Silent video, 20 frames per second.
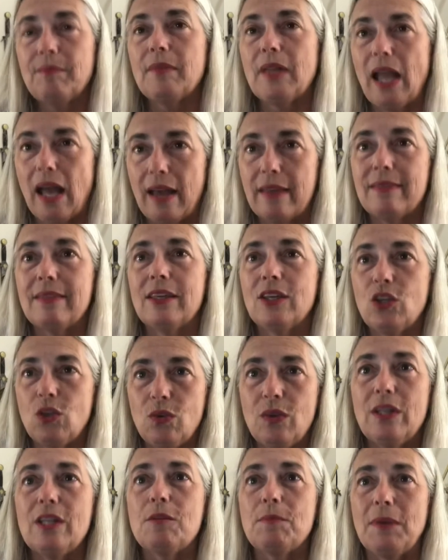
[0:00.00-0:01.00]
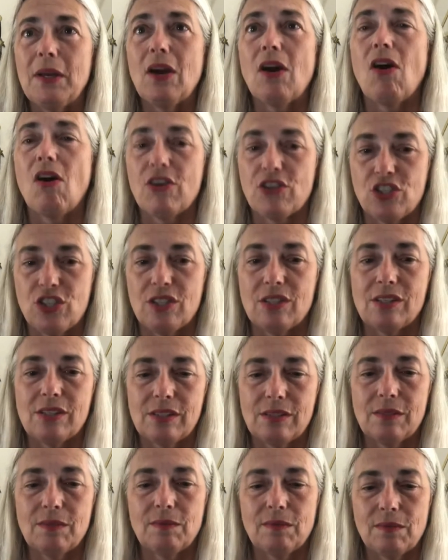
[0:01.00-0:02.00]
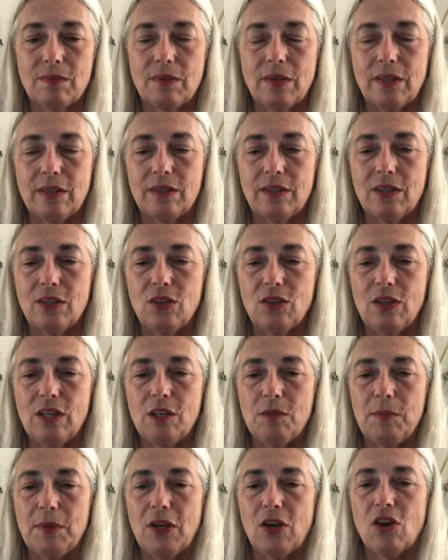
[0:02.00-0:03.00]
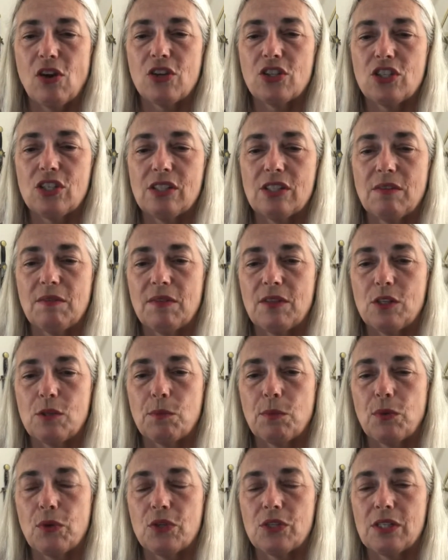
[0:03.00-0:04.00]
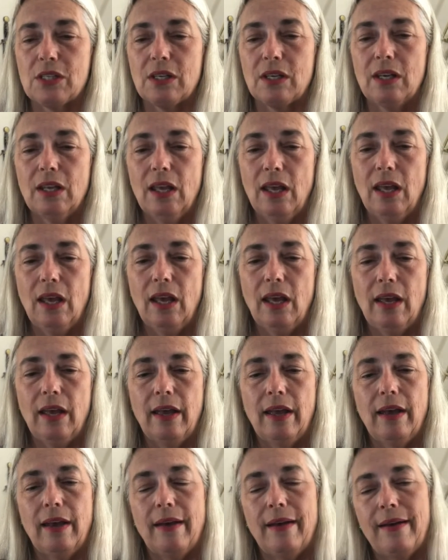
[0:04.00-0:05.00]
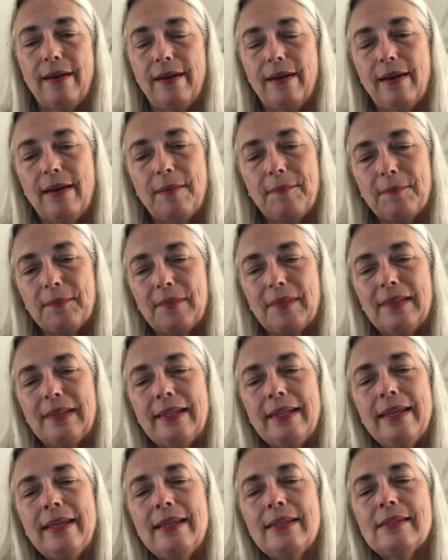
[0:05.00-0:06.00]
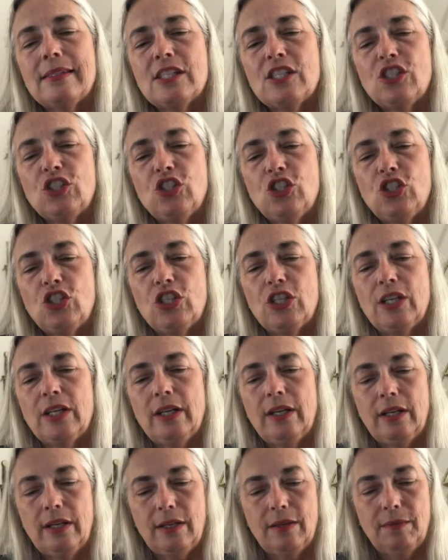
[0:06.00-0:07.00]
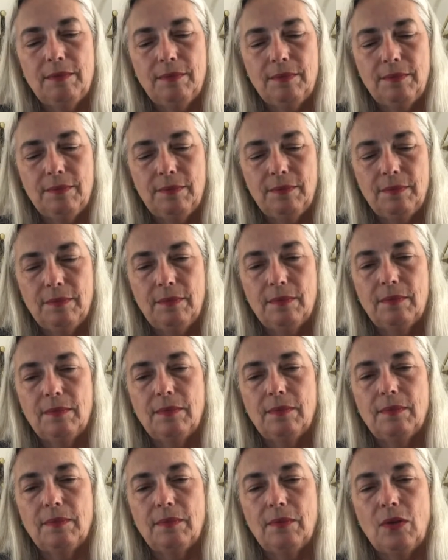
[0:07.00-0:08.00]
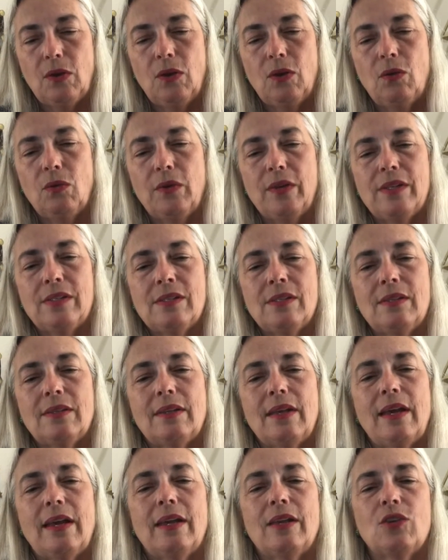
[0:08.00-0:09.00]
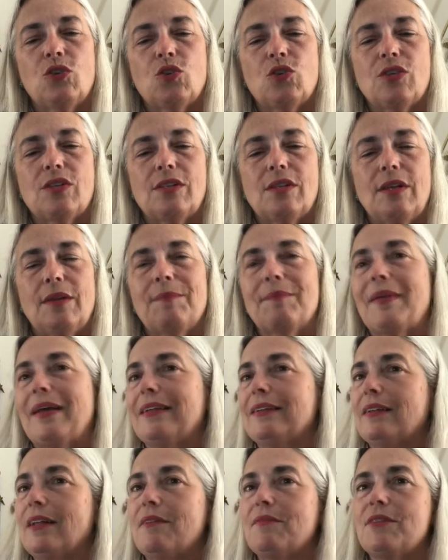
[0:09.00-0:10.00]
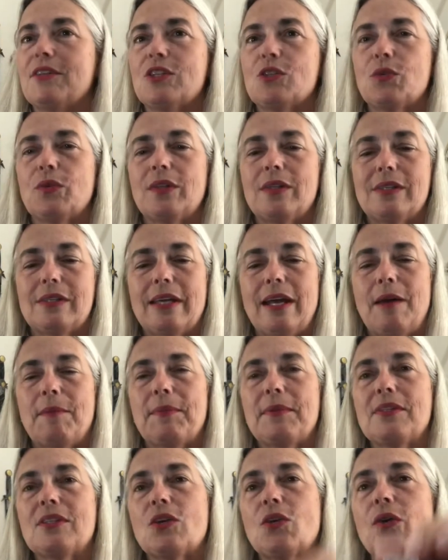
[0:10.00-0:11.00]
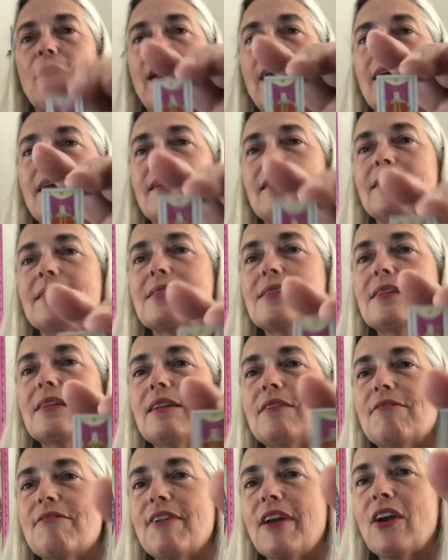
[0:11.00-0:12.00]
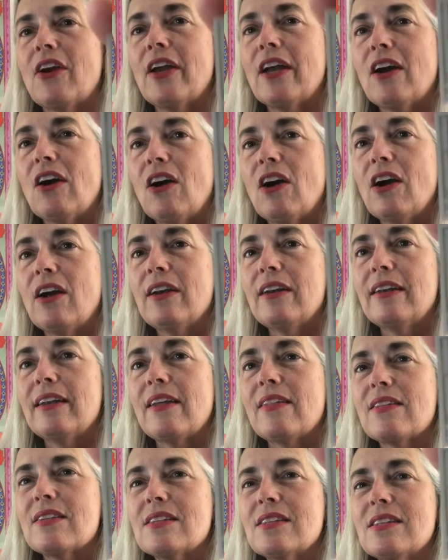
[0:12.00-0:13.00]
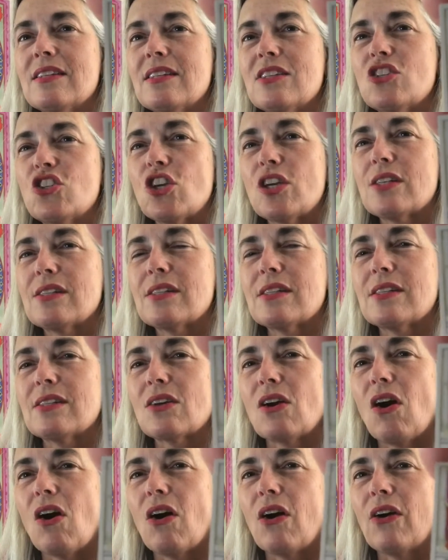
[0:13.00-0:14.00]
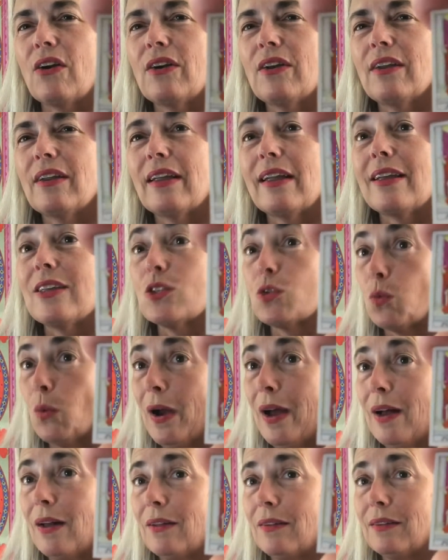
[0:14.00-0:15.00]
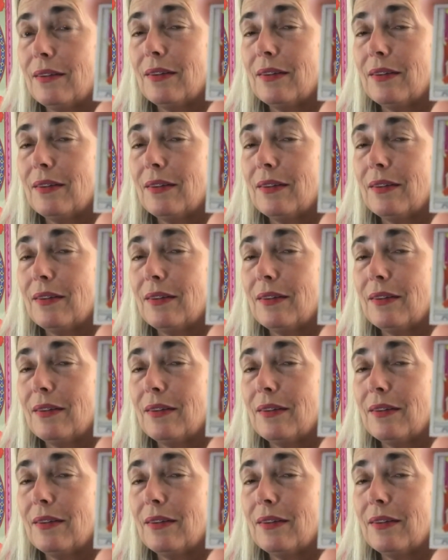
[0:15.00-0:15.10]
think you need to be cautious. I think you need to be cautious of this person. Let's look. Oh, isn't that interesting? I love this when this happens. Okay, this little fairy card. Now this is a Justice card as well.